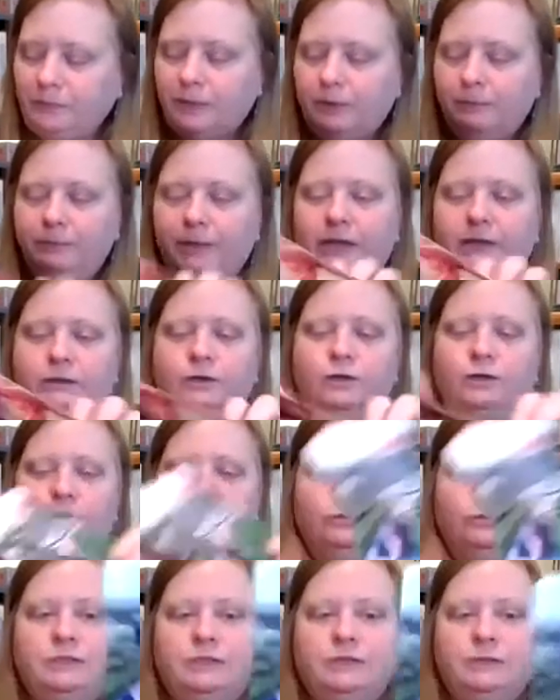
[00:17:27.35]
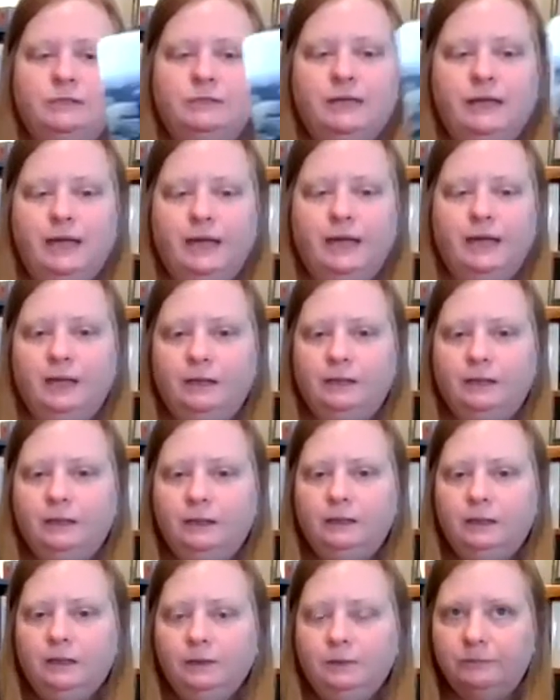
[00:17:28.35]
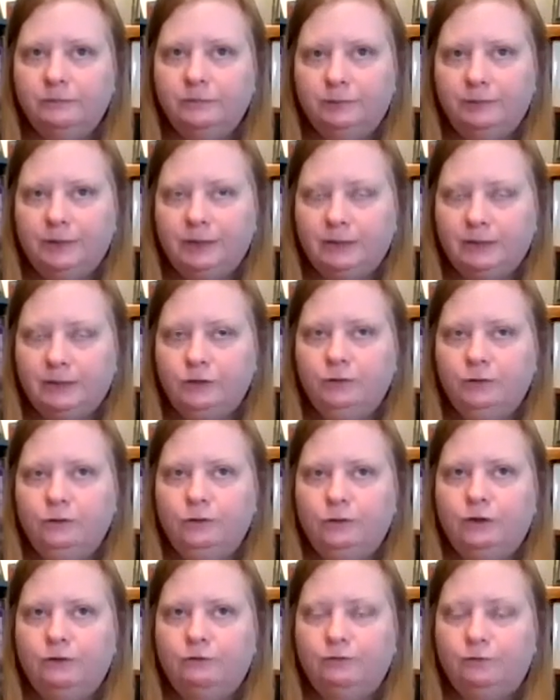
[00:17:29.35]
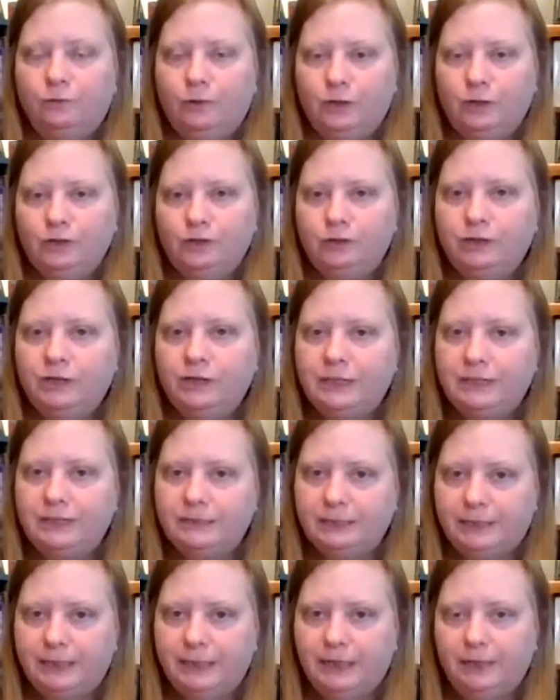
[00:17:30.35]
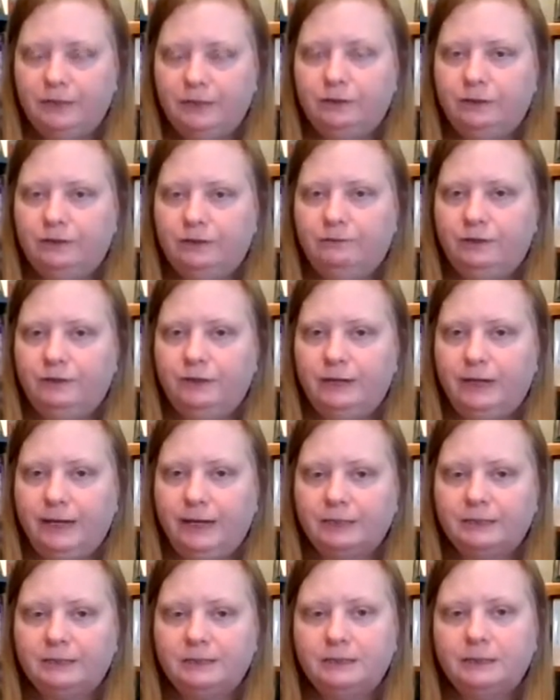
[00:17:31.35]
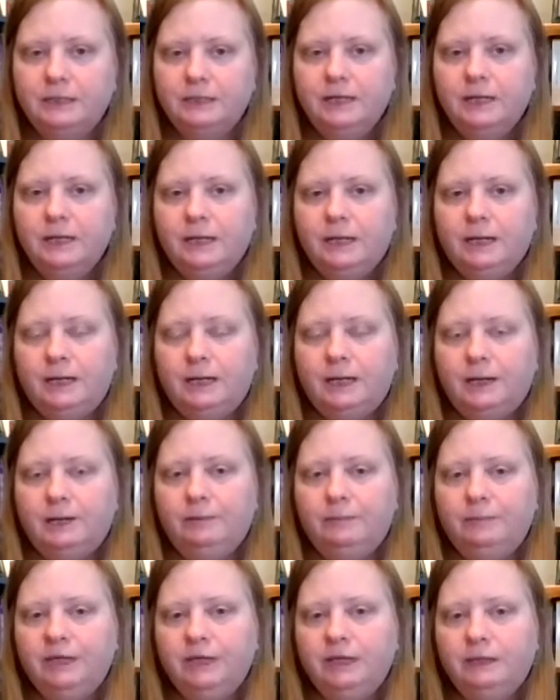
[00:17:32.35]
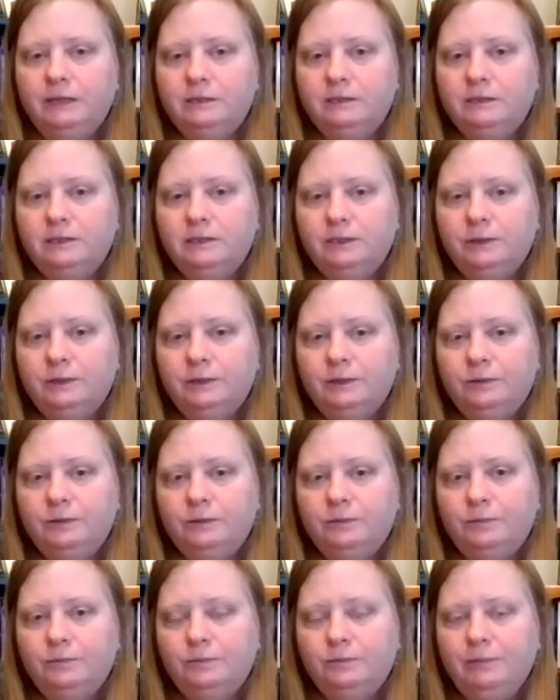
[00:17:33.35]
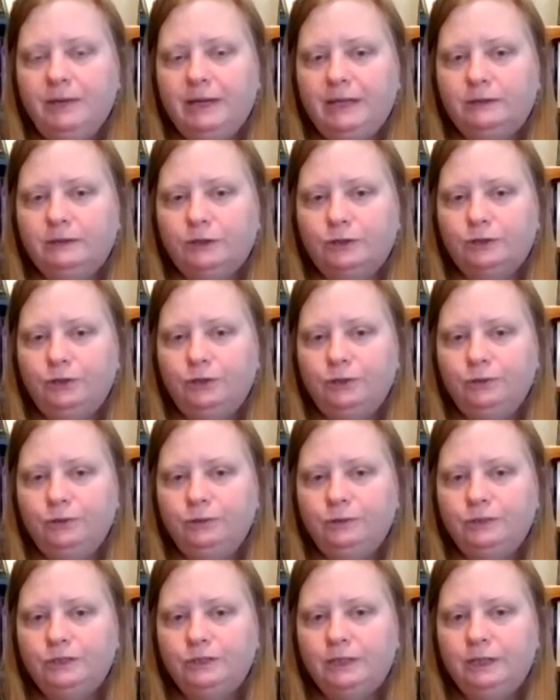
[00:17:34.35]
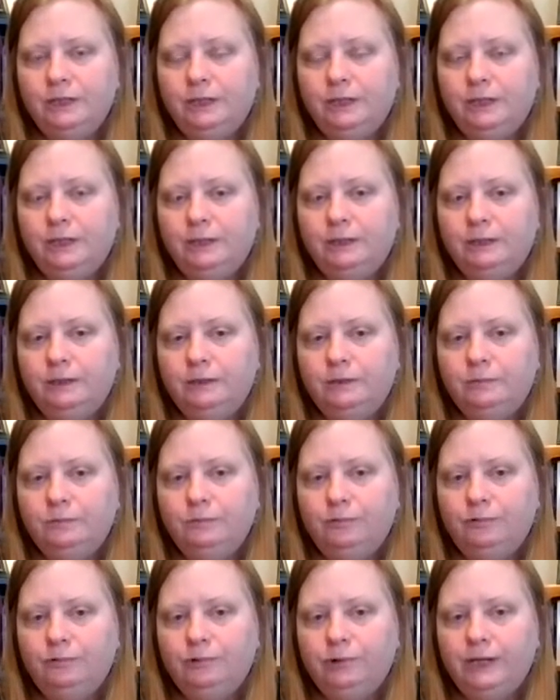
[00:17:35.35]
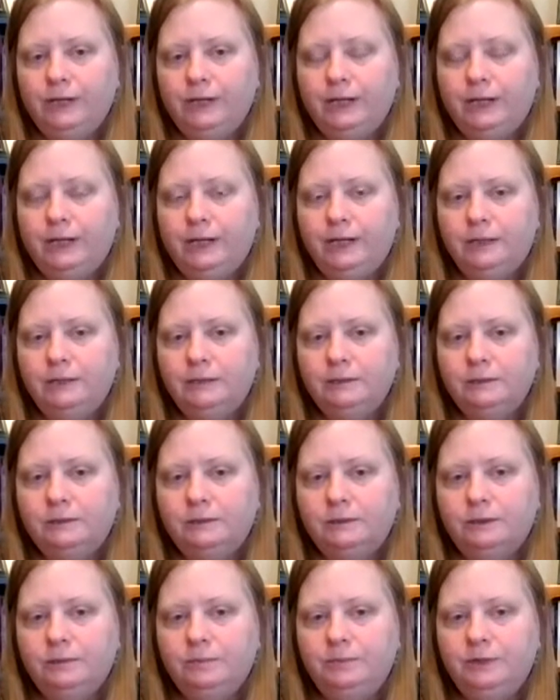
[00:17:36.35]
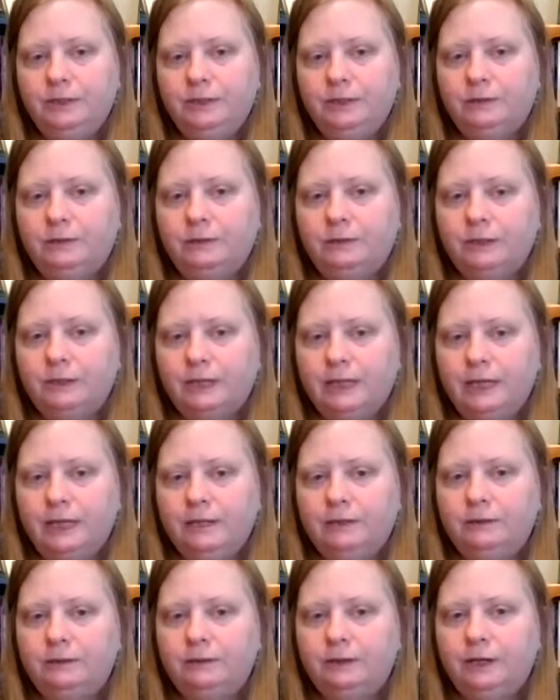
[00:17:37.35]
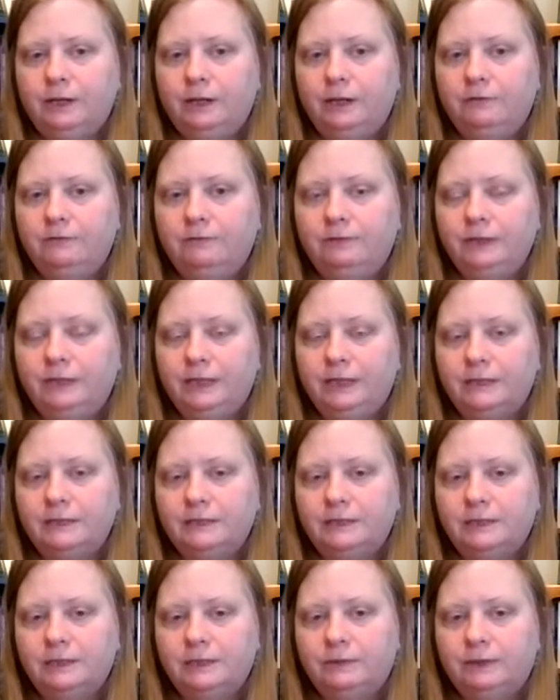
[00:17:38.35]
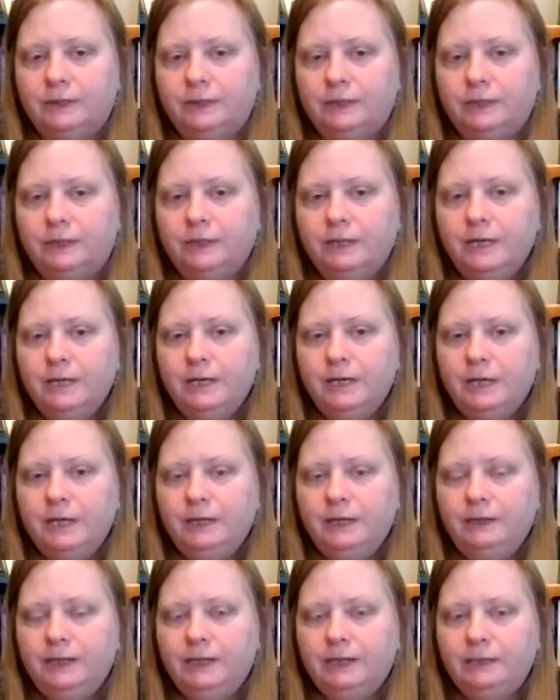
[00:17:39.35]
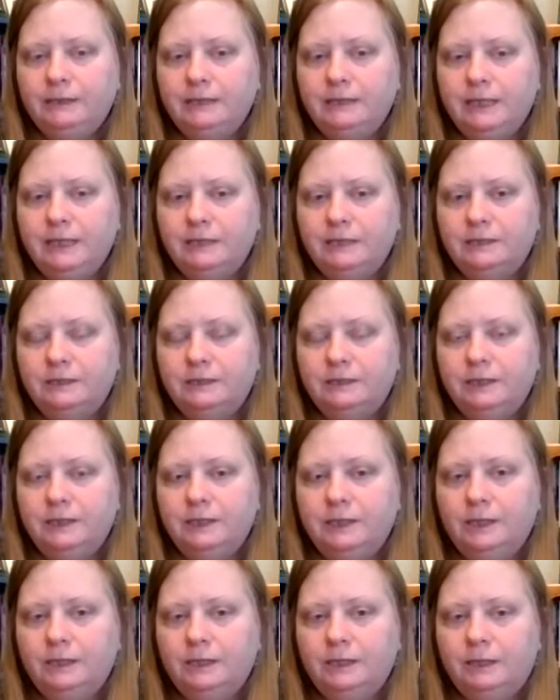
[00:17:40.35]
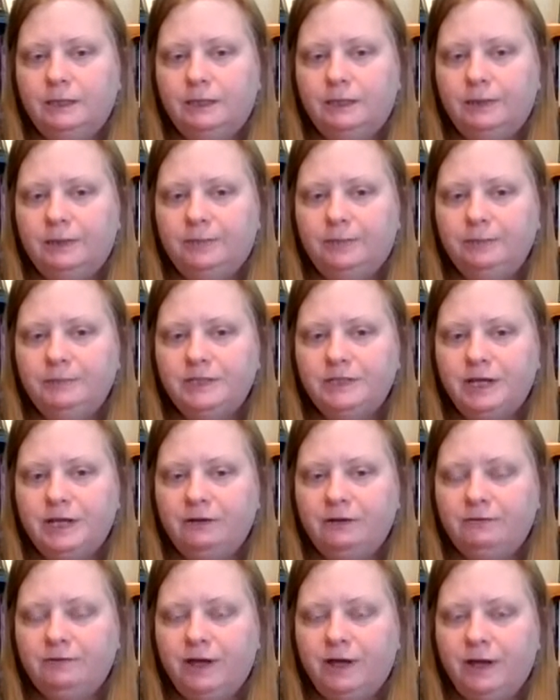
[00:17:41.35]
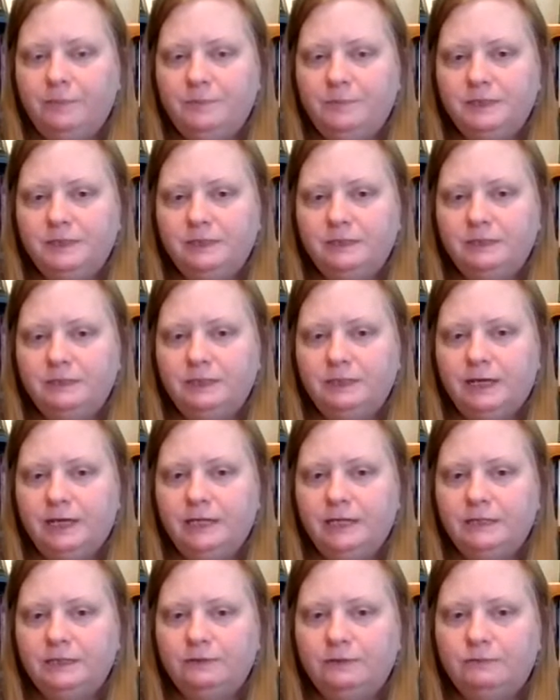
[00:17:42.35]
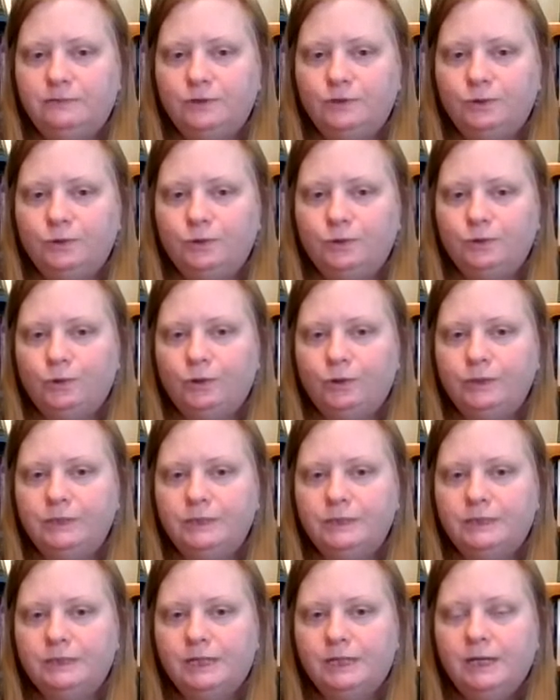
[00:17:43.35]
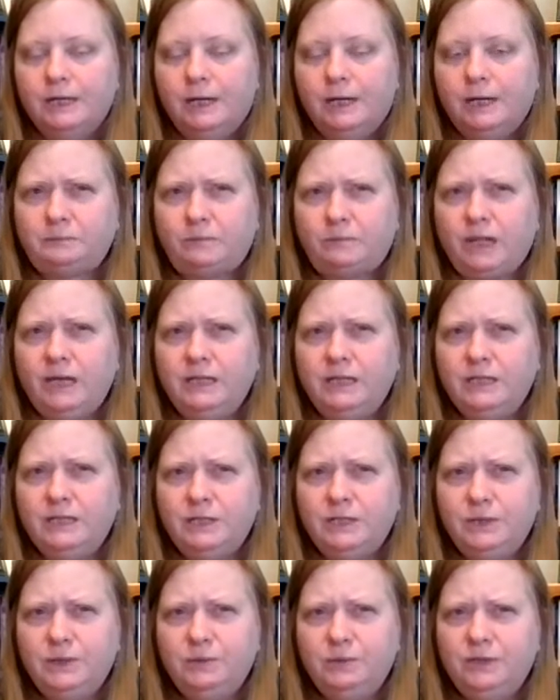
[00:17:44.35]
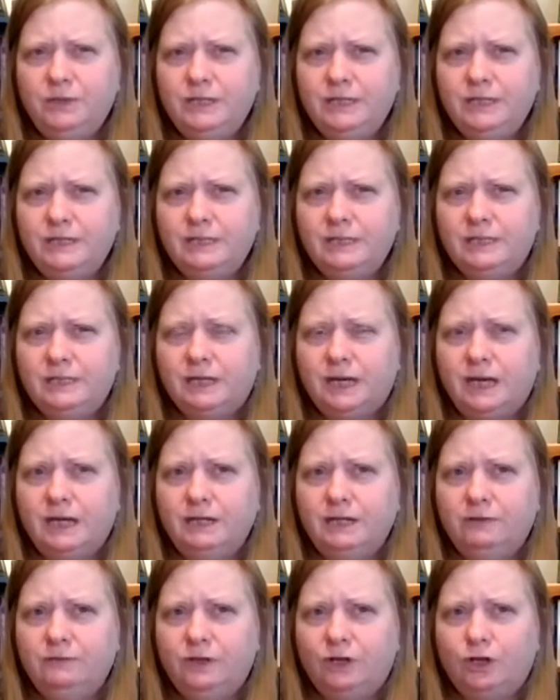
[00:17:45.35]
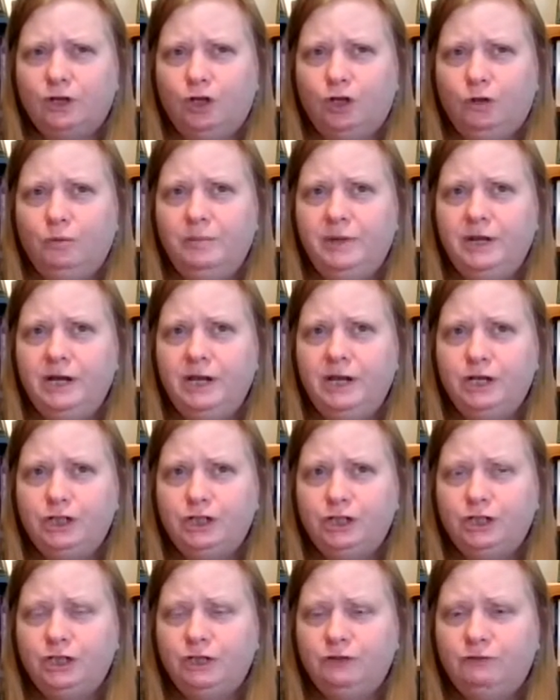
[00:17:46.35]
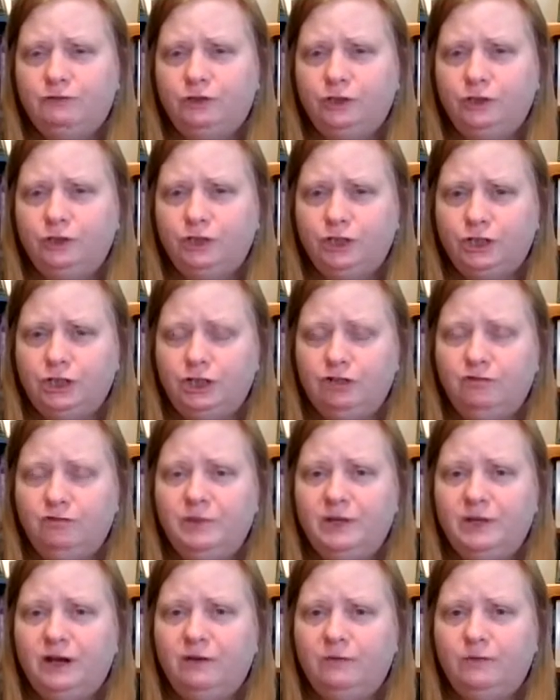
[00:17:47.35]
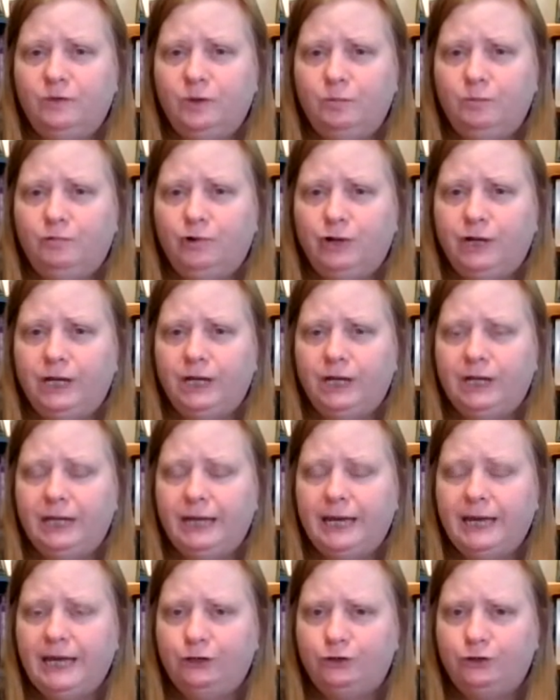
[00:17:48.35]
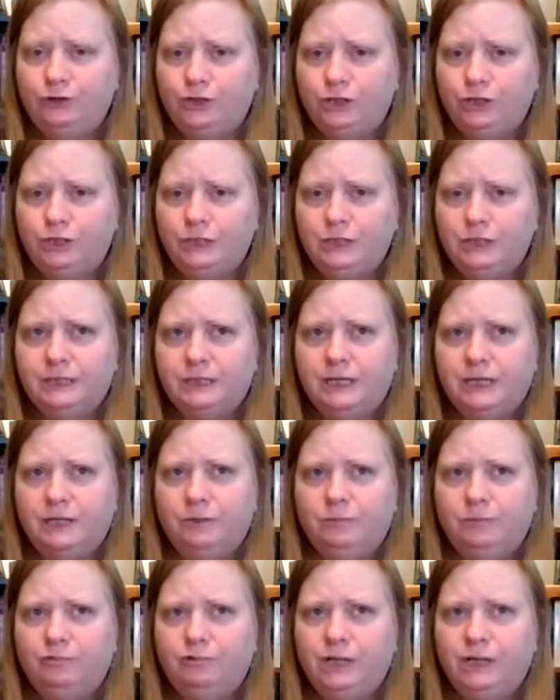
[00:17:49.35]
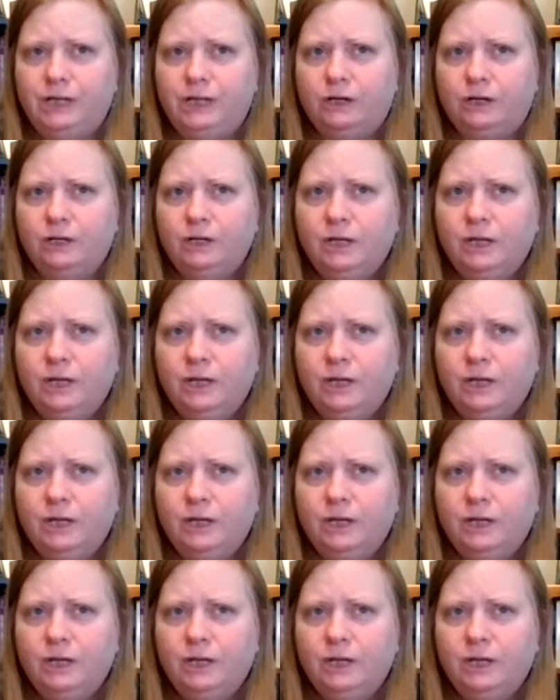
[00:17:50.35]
Malkut, the 10, the Malkut of one tree is the Keter of the next. And so Malkut in Bria is going to be your Keter of Yetzirah. And that takes the 10 of Cups into the Ace of Swords. And so this is kind of the culmination, the full achievement of the Bria energies and the Bria